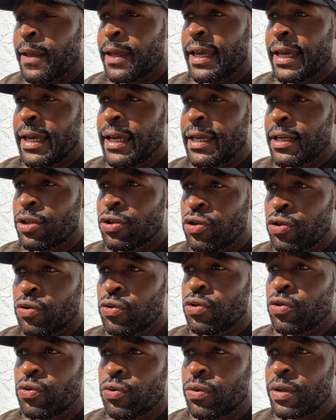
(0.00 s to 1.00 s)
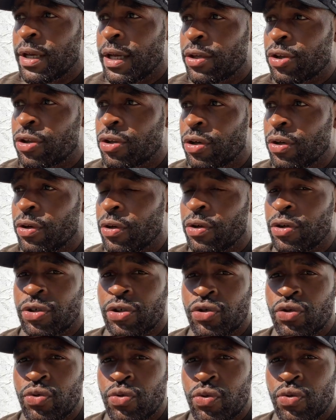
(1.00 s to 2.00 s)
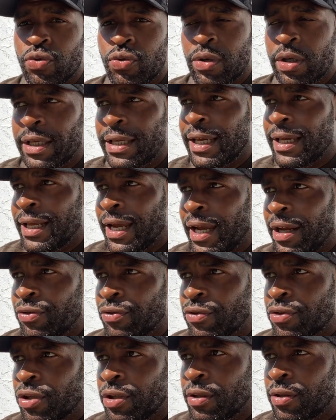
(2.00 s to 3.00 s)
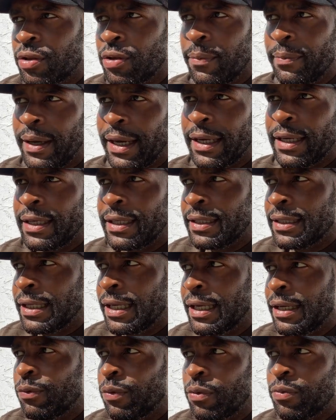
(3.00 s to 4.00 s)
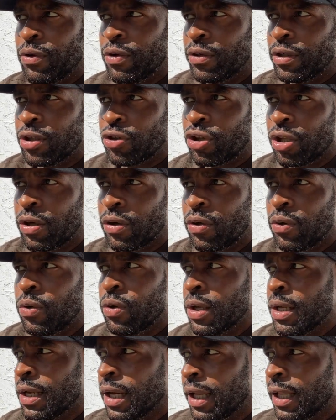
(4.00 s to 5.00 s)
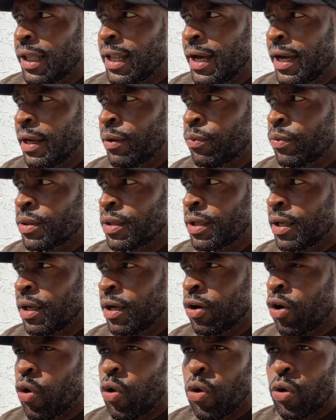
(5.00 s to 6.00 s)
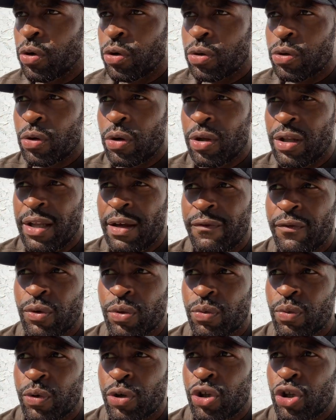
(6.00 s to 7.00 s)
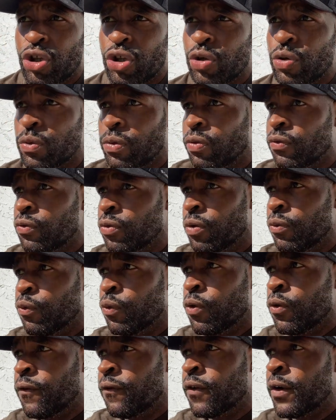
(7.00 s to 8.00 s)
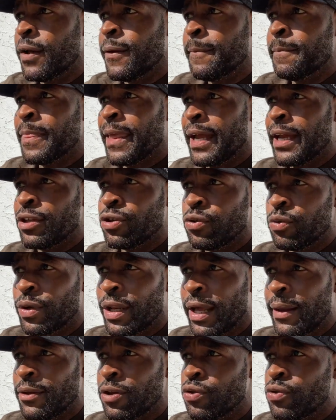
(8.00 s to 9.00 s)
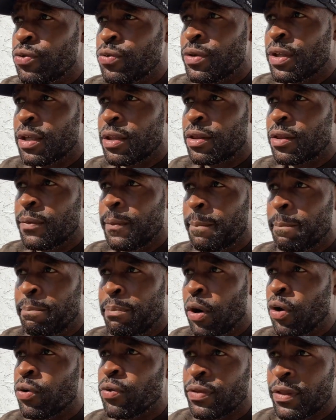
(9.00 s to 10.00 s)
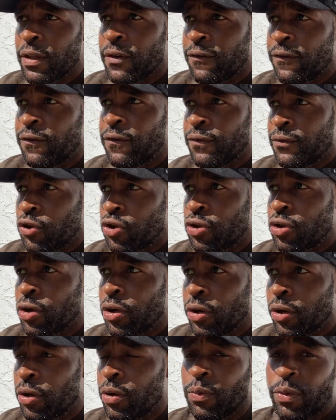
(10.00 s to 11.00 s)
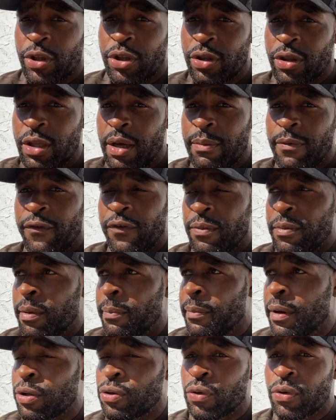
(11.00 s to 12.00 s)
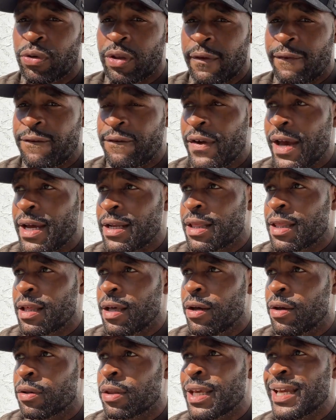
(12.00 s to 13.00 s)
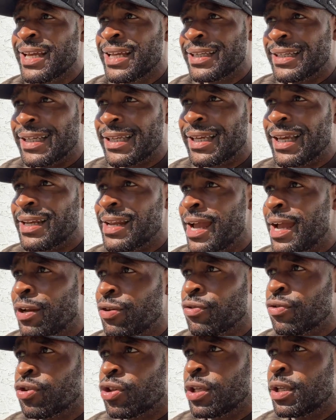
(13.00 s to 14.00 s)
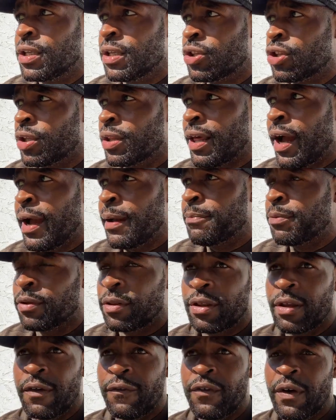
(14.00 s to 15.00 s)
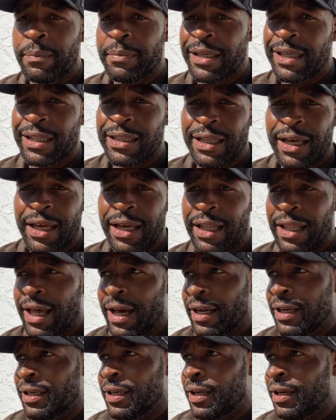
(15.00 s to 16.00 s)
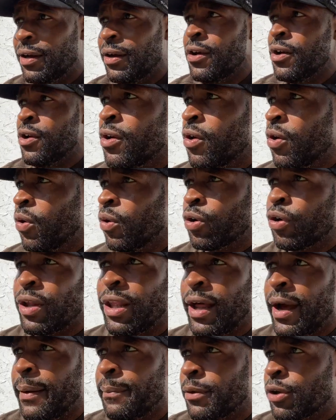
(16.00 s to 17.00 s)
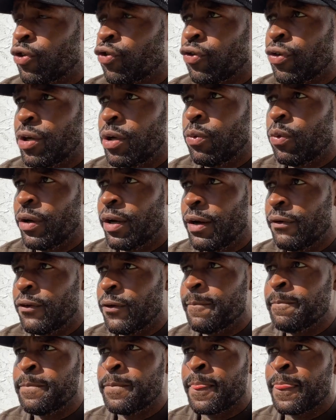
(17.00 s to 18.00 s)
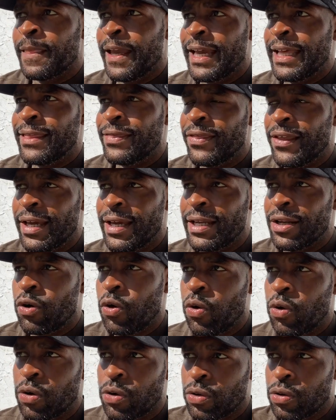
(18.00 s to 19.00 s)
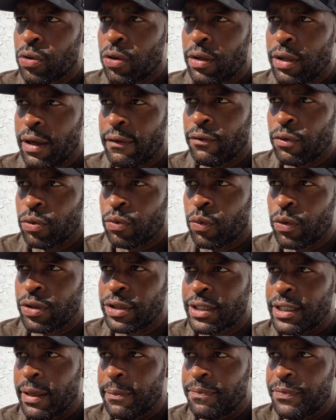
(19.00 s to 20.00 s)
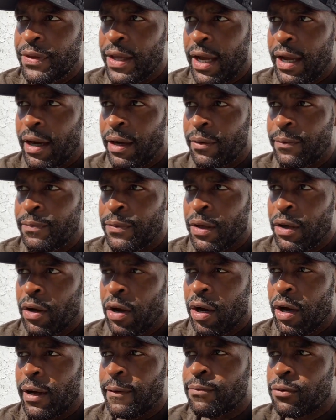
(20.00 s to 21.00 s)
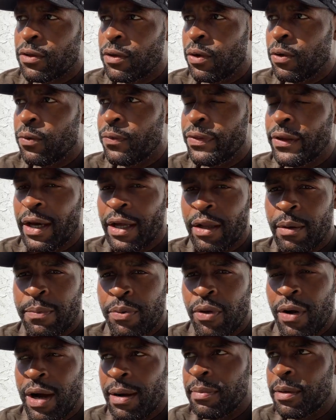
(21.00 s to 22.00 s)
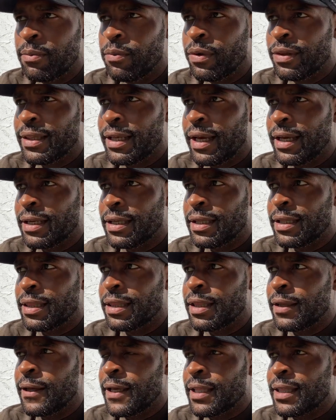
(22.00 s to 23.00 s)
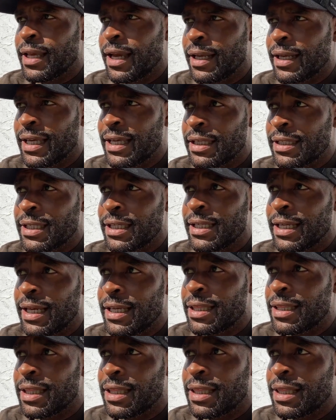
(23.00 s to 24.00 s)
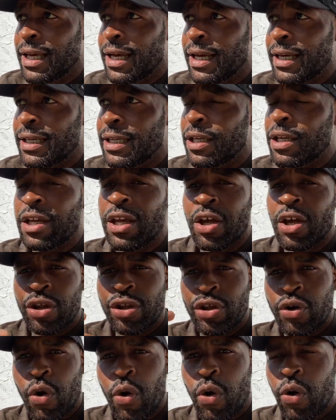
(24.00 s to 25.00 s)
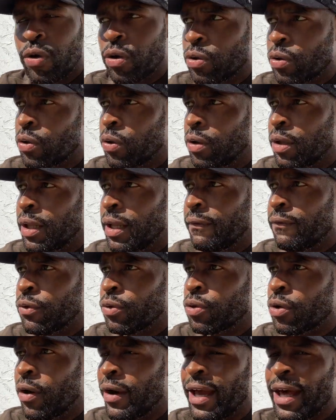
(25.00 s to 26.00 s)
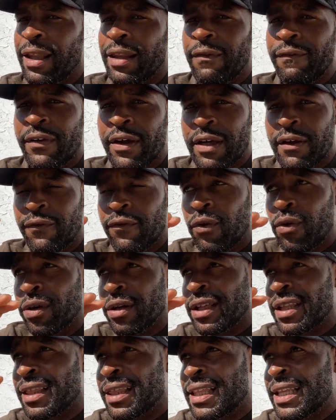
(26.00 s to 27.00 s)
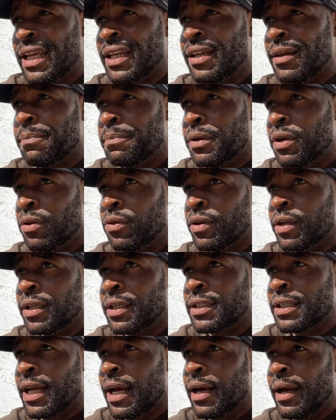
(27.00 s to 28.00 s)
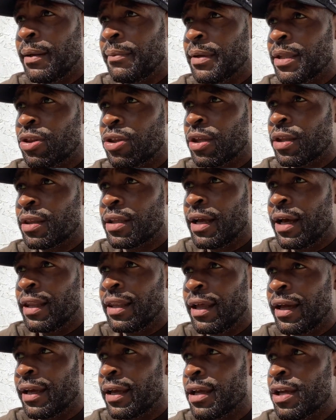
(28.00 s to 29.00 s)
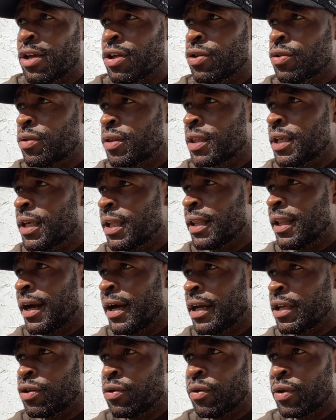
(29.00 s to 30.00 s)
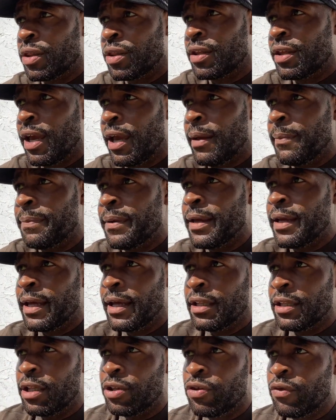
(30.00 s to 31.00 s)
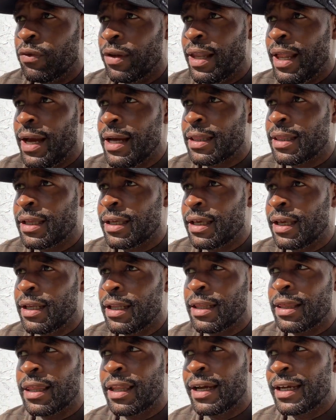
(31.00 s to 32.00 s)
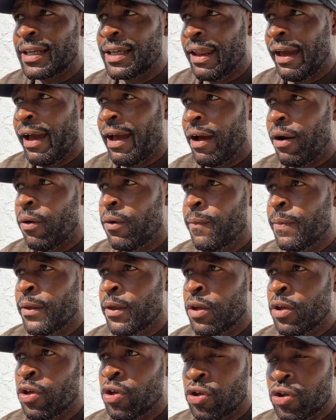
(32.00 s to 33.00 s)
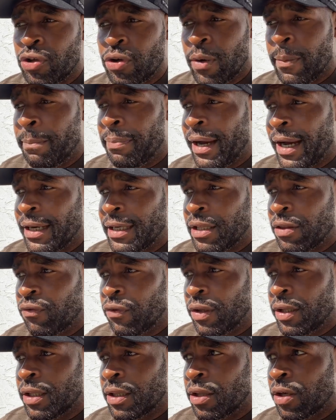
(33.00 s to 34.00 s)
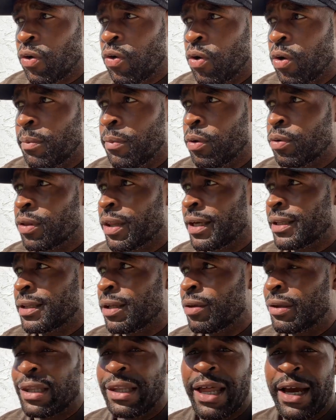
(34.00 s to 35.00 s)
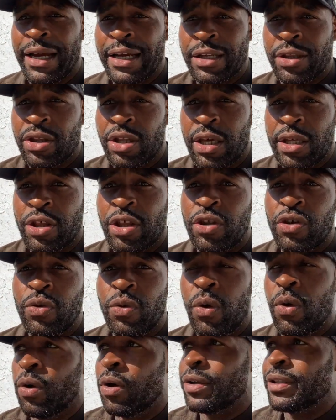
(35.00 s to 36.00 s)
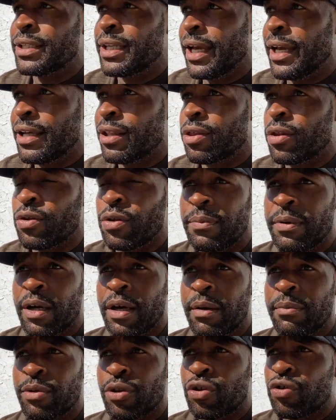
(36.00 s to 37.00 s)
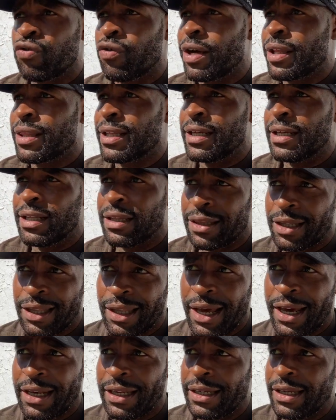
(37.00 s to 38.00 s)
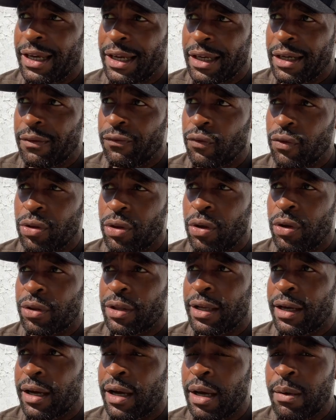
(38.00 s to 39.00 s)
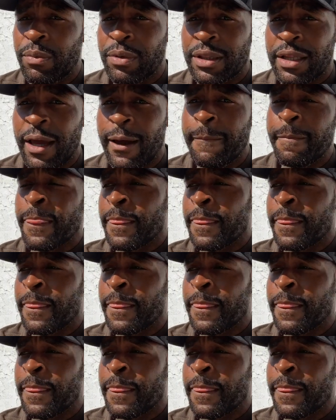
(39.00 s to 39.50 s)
and you use that sugar to get energy. So back in the day when we were in the jungle, a lion was there, cortisol levels would shoot through the roof and you would use this, burn this sugar, which is coming from your muscles and fat cells, to get energy to just hype yourself up and get the hell out of there or climb a tree or whatever. And then cortisol levels will dip uh. down. All right, so now the problem with that is is that in today's society, cortisol levels are elevated for an extended period of time. It's just not like you see a line, you escape, and then you relax again. It's like now your body's releasing hormones like there's lions chasing you all day. So you become stressed and there's a lot of negative results that come with that.